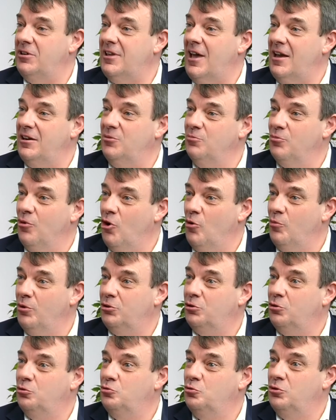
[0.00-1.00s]
anymore, but
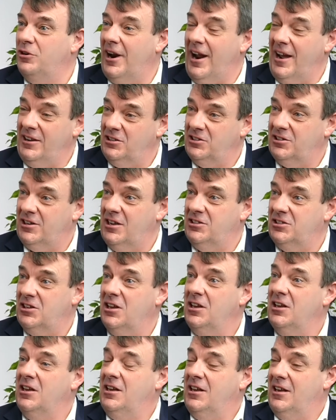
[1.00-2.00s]
could do the exercise
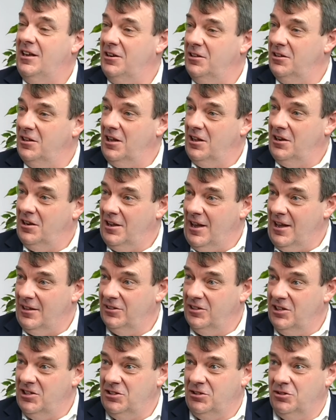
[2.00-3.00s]
in a
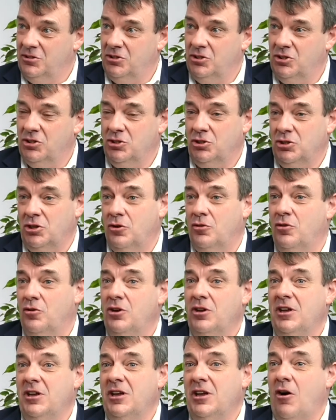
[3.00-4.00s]
distance. So,
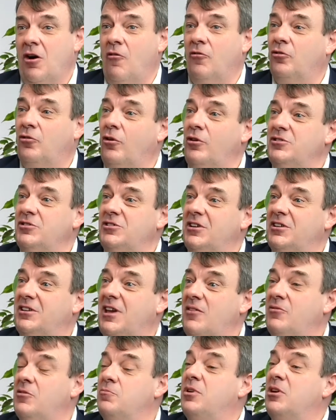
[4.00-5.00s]
of course, it
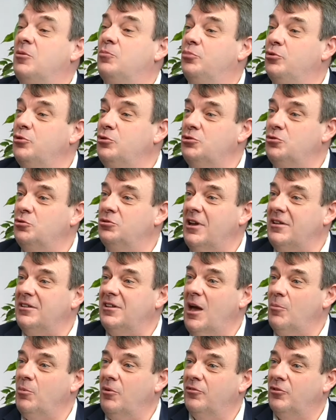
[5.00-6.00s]
gave a big boost to that
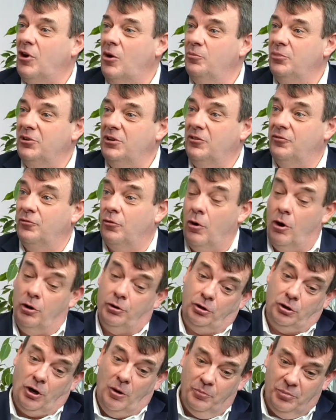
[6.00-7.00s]
type of company. For other
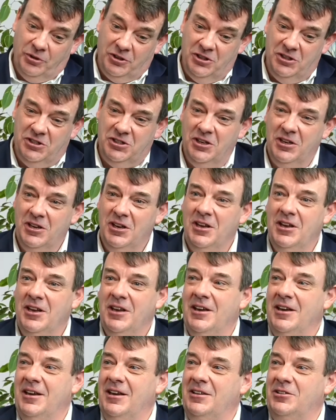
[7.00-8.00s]
companies,
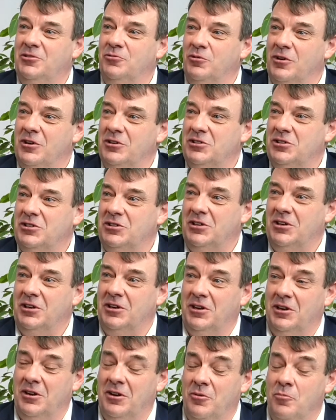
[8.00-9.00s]
it was
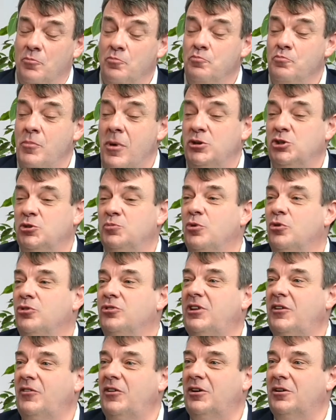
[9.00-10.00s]
much more
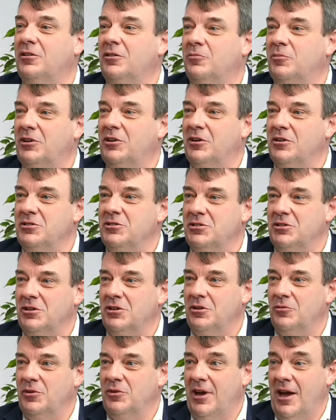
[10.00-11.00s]
difficult because
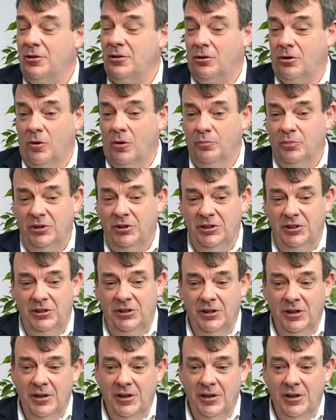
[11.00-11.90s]
we had a company